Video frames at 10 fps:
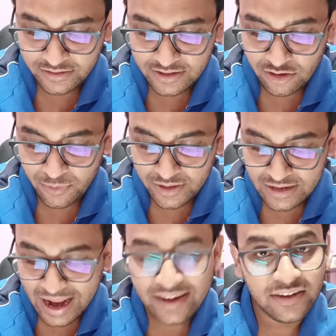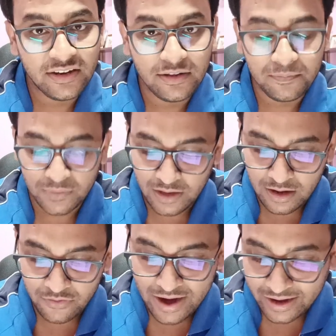There will be 90
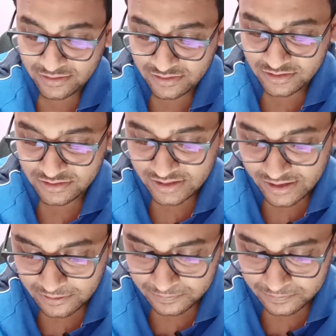vacancies is there.